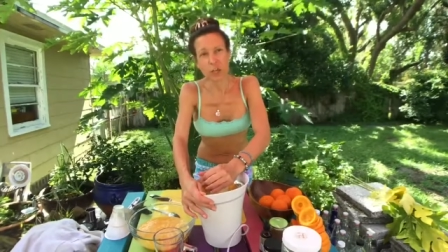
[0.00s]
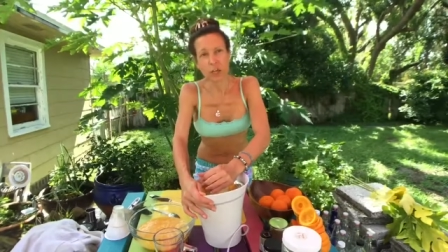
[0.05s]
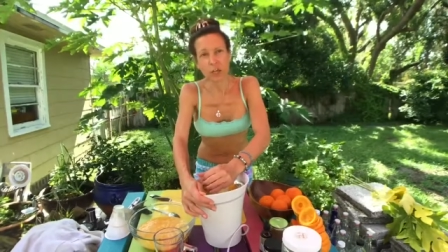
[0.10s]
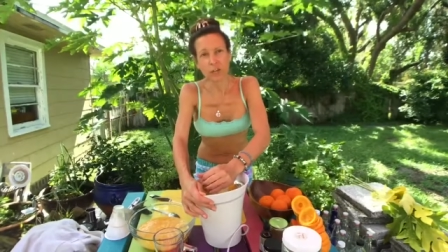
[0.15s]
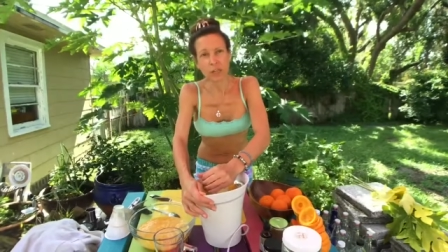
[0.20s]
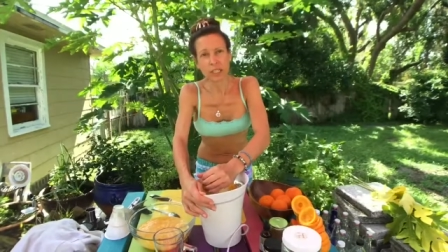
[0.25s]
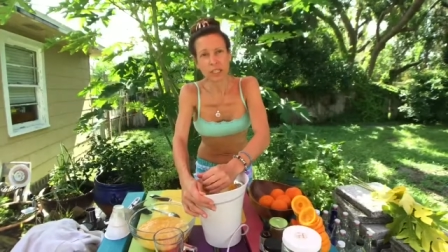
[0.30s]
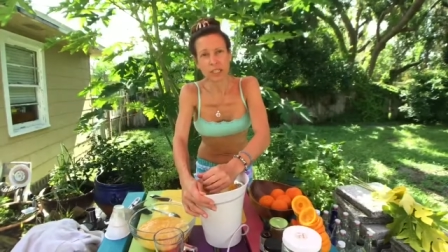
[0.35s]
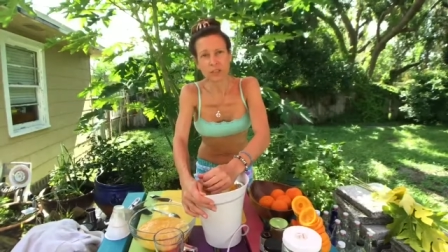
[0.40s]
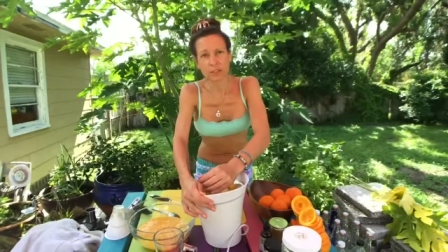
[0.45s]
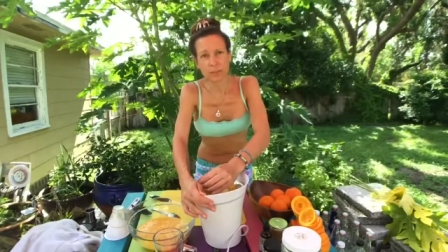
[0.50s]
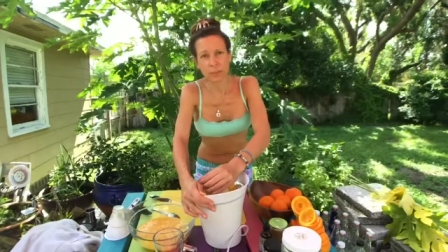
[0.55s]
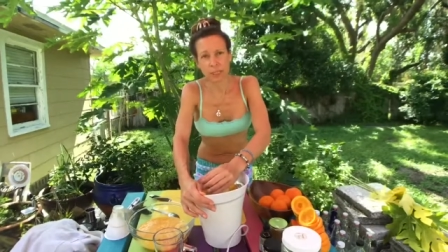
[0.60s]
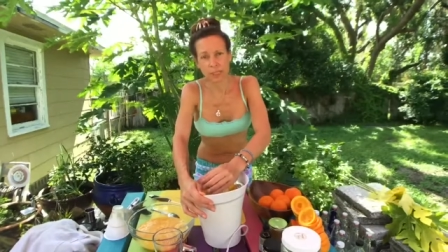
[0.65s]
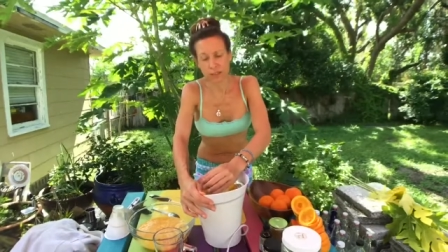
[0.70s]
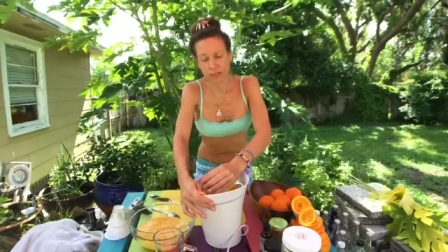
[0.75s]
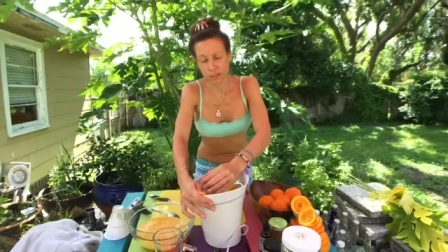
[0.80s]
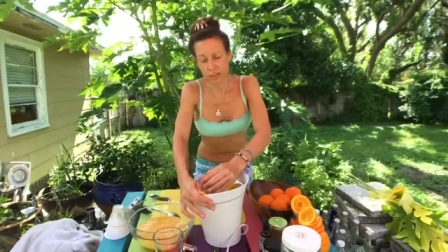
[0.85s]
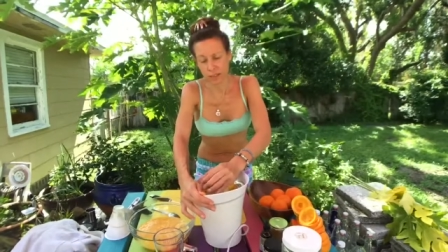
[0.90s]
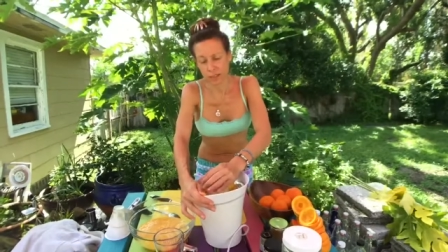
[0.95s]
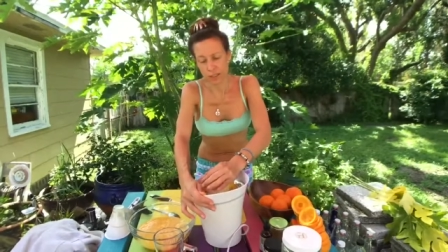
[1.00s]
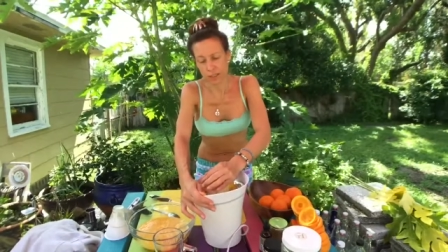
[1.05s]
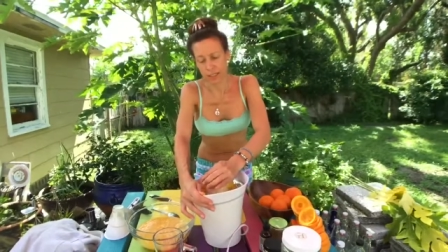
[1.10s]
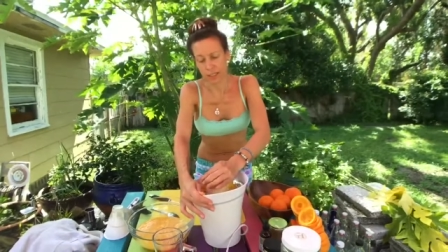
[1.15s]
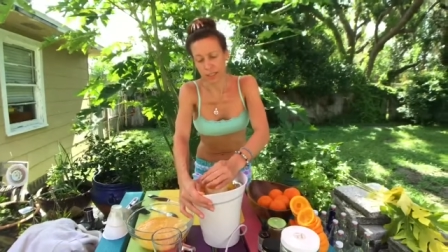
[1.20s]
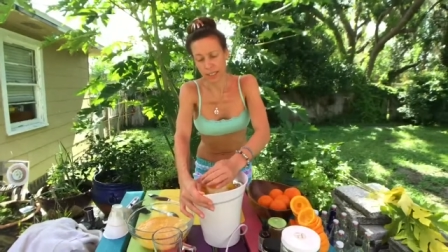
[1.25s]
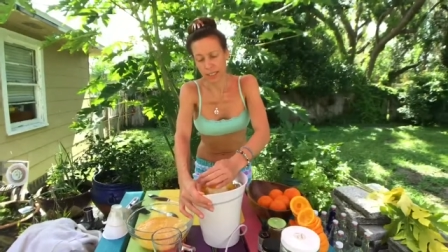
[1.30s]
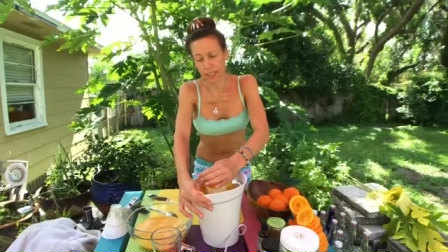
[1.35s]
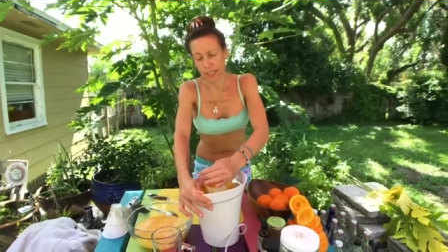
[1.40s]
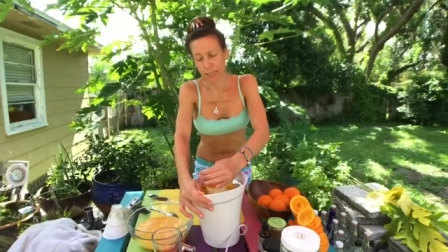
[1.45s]
coatings because they
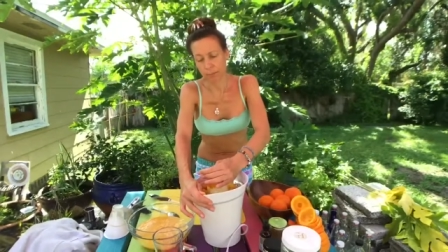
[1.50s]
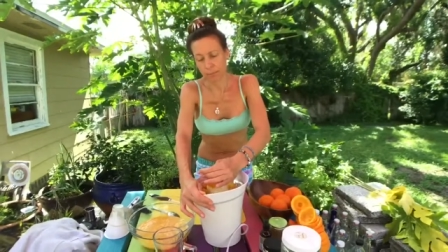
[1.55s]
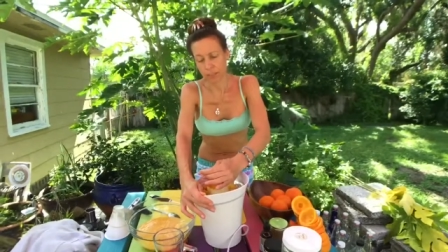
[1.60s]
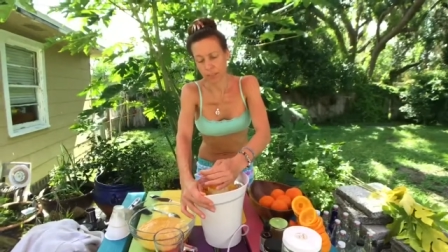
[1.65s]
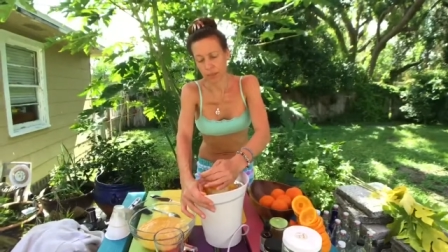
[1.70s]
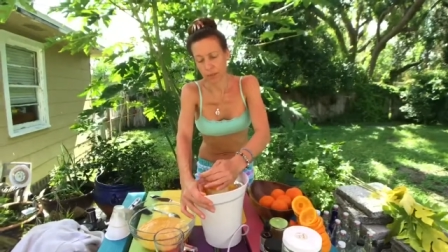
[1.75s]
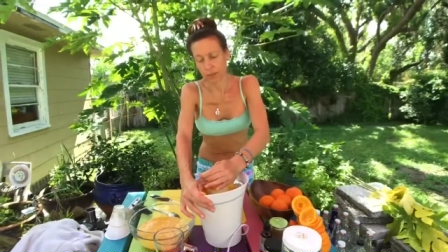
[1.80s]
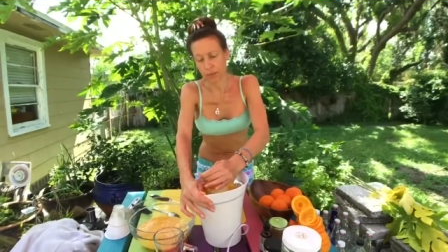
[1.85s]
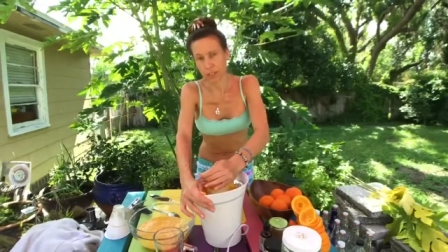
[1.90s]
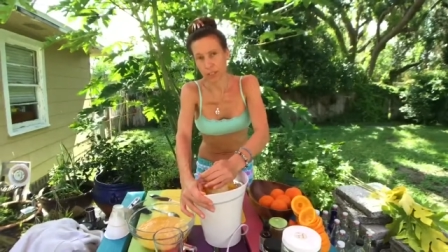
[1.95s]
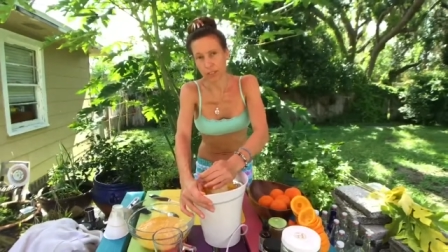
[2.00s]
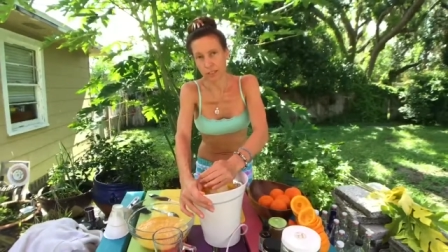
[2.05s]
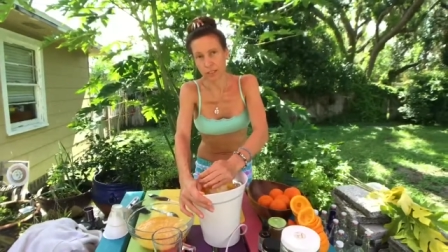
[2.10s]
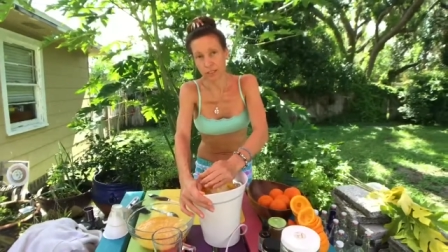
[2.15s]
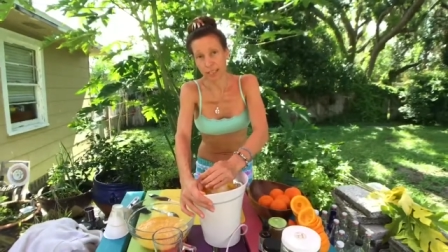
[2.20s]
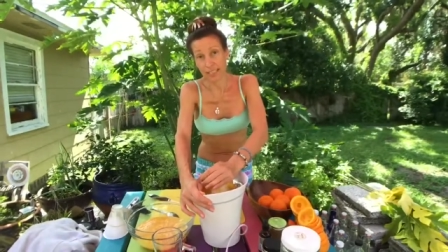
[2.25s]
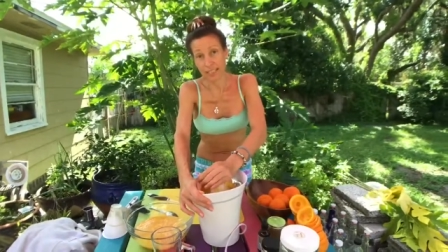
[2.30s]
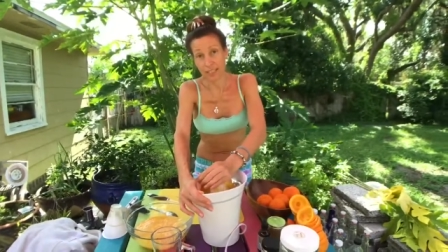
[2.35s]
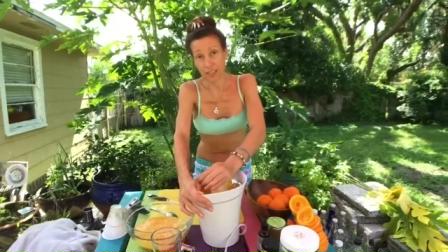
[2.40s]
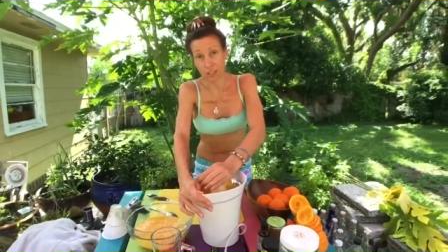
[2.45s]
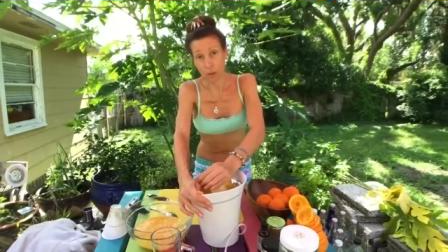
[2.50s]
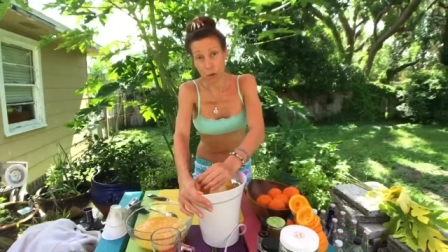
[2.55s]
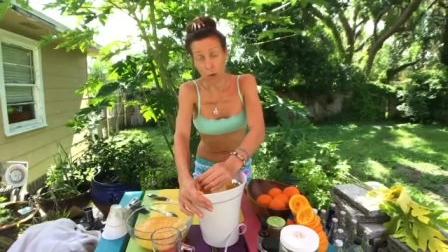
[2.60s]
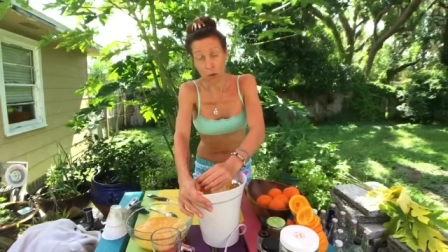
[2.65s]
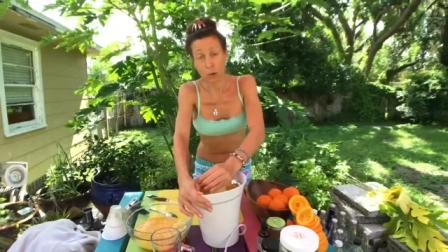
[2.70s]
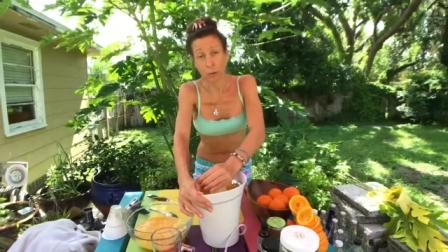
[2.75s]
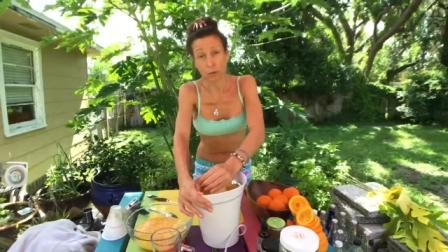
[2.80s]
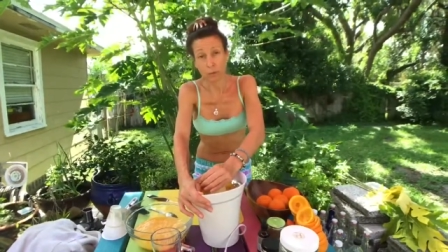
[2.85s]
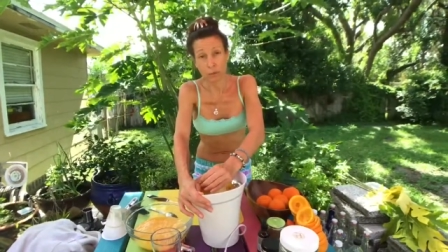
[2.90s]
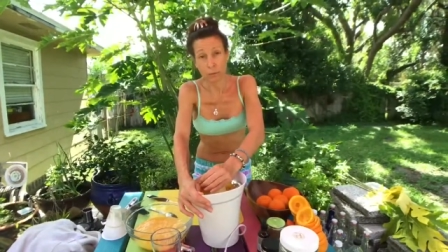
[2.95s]
they keep it so that they can
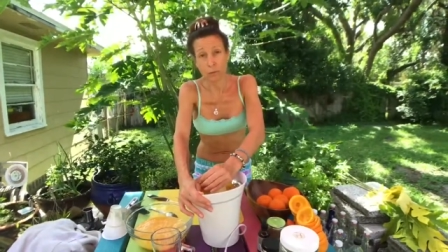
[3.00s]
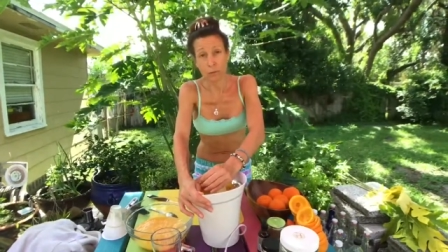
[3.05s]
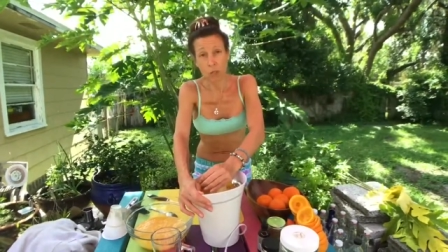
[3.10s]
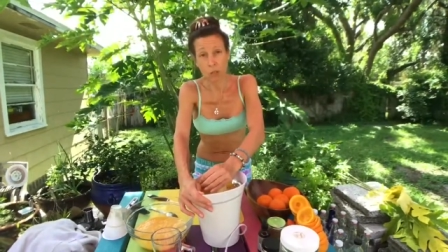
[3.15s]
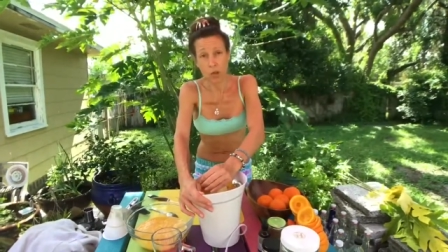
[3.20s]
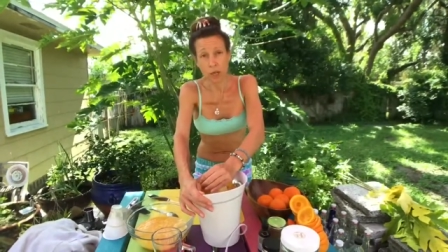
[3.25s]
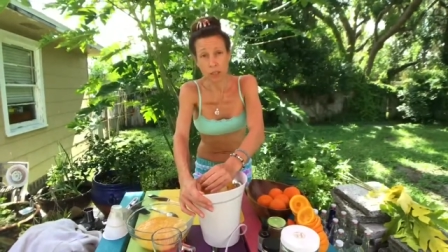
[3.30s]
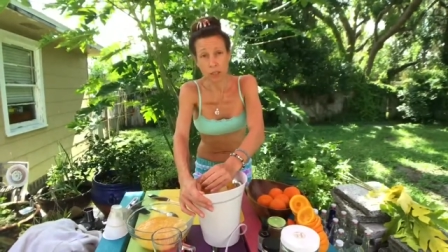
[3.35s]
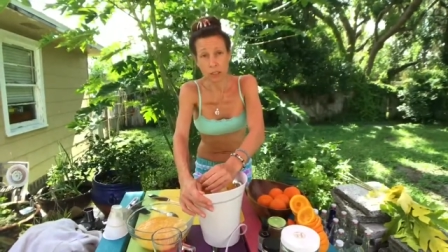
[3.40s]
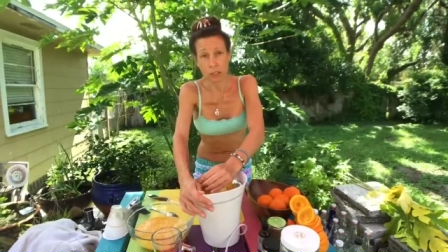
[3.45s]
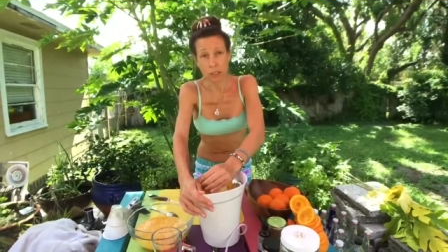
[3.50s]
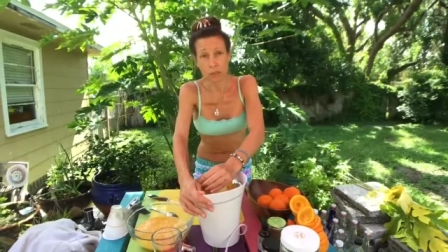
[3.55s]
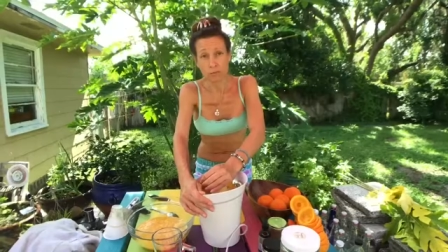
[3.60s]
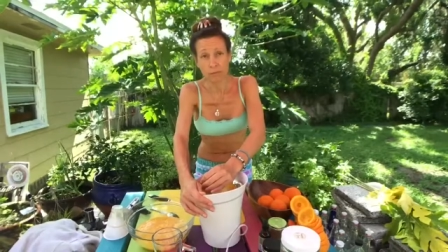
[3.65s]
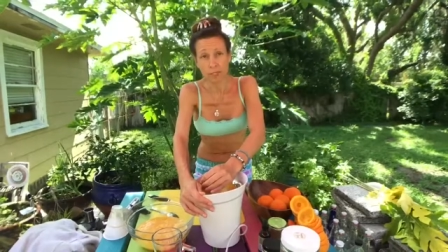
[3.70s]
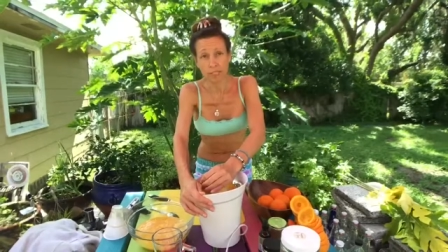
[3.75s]
hold them longer.